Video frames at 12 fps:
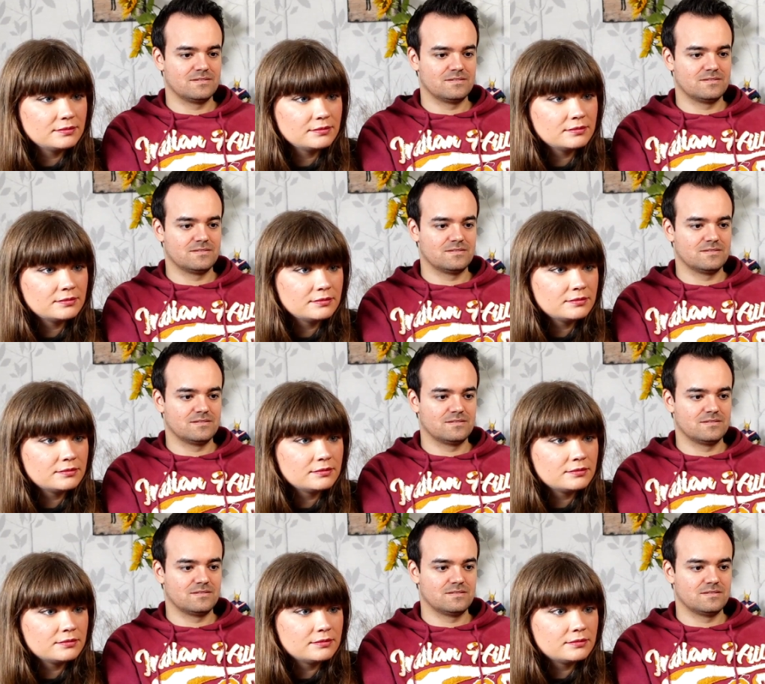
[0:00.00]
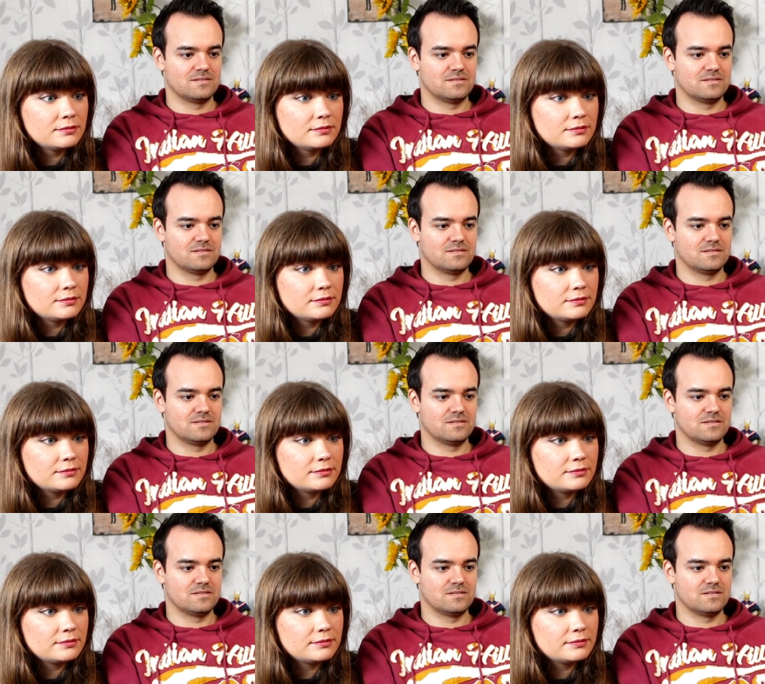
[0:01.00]

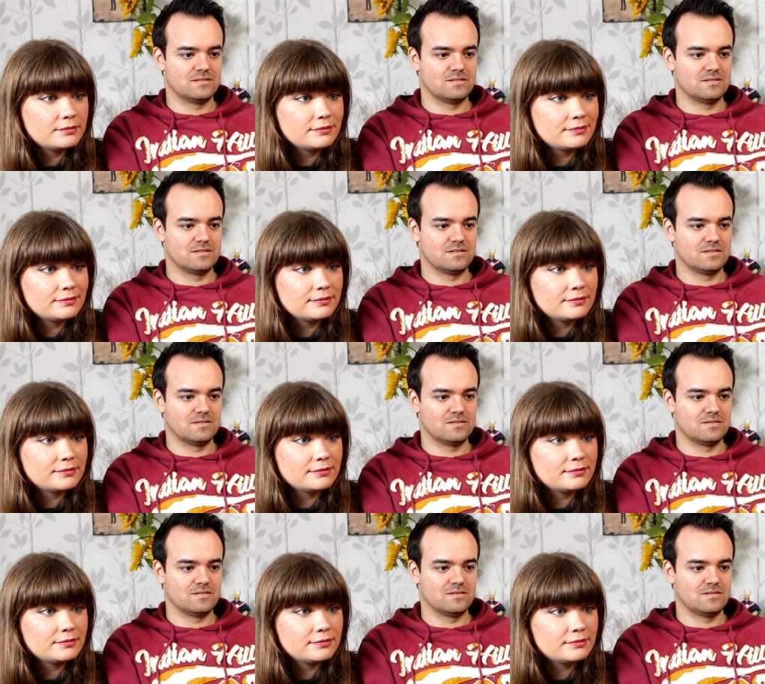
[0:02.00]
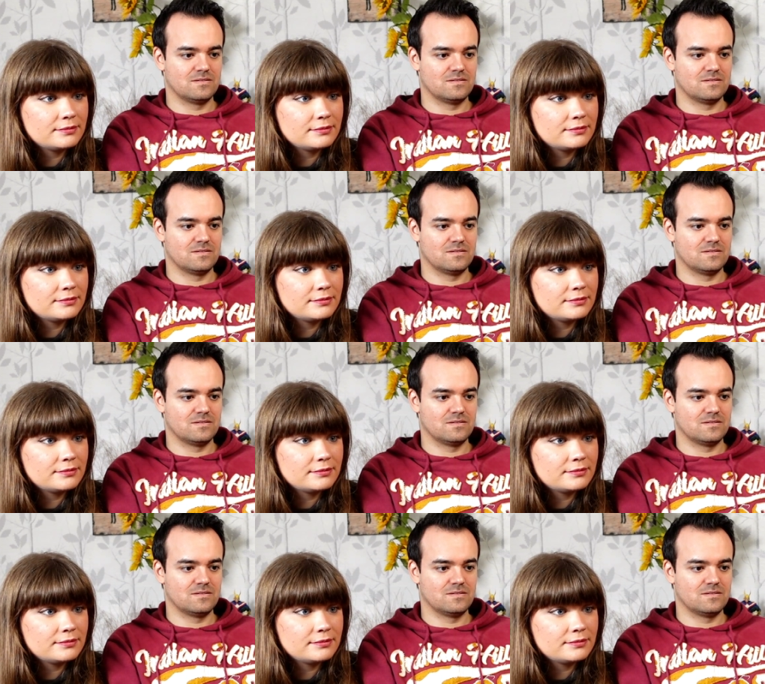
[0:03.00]
Nothing is said.